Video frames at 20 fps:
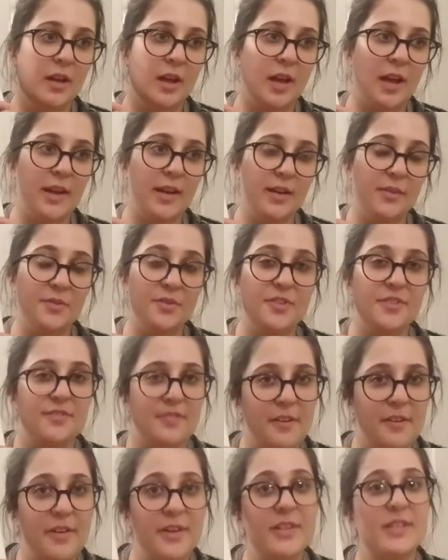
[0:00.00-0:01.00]
And it was a
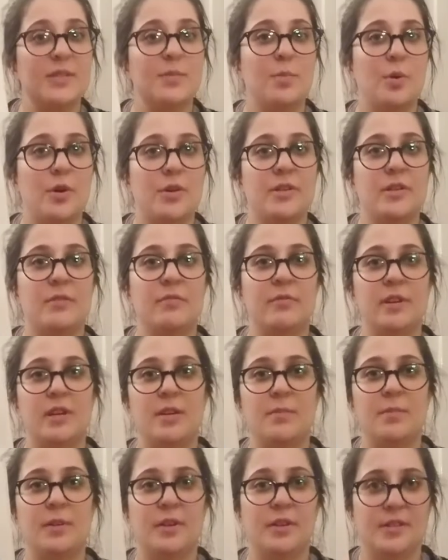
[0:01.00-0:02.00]
very disappointing
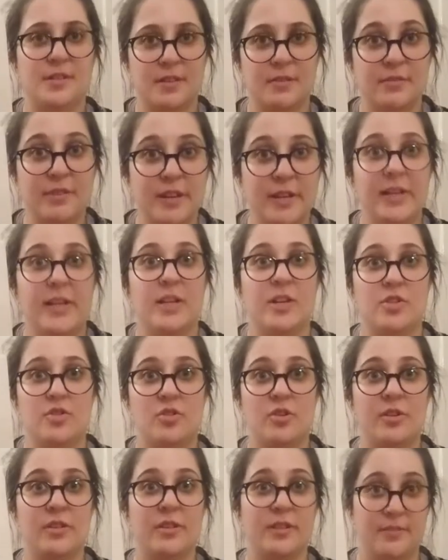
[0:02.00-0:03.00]
read because I really
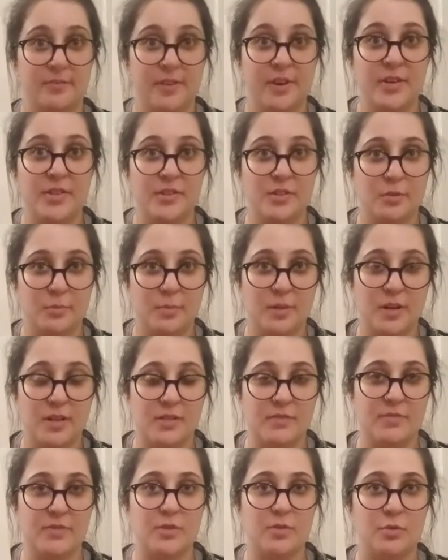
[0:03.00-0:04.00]
enjoyed the first two parts
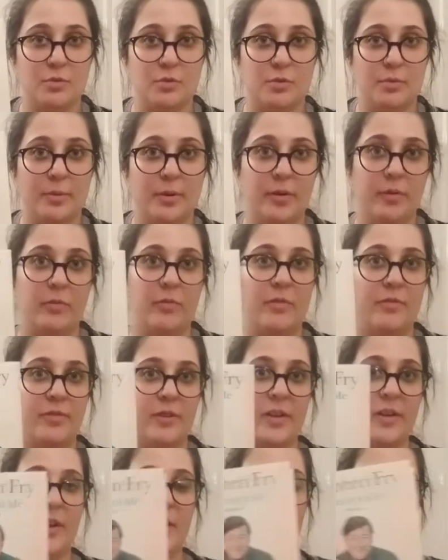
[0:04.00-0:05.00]
of his
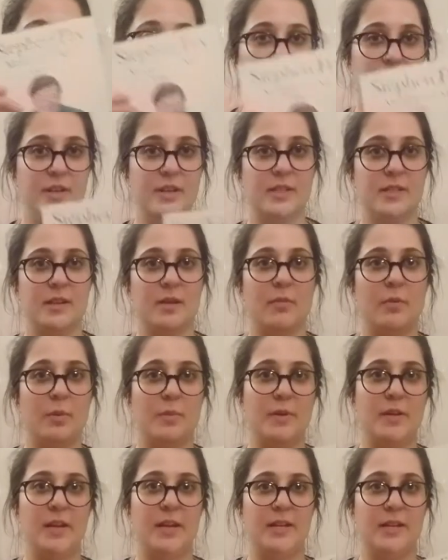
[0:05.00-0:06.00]
autobiography. The reason I
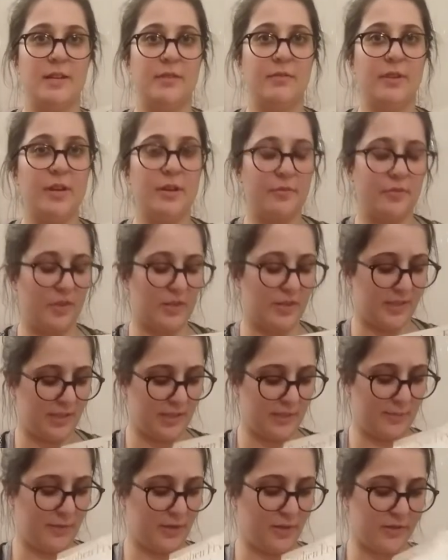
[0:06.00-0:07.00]
won't be getting rid of this
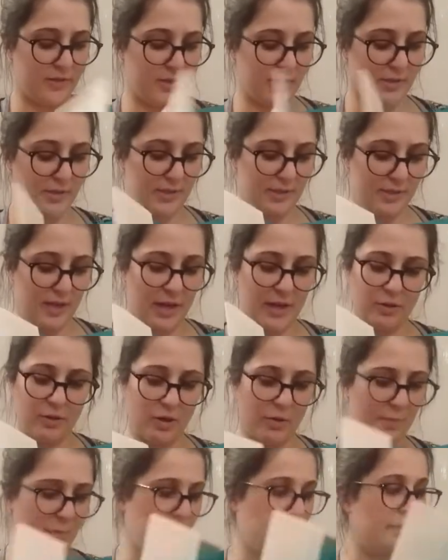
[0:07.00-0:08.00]
is because it's a signed
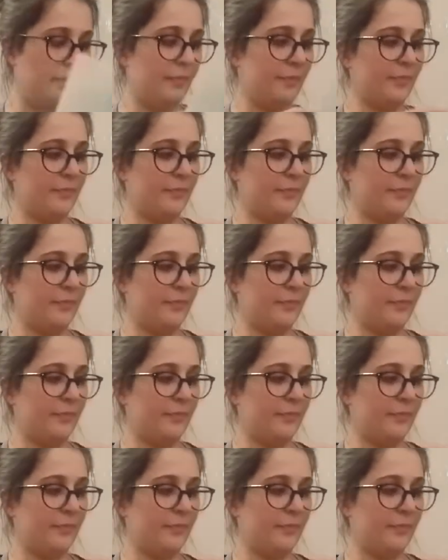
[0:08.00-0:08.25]
copy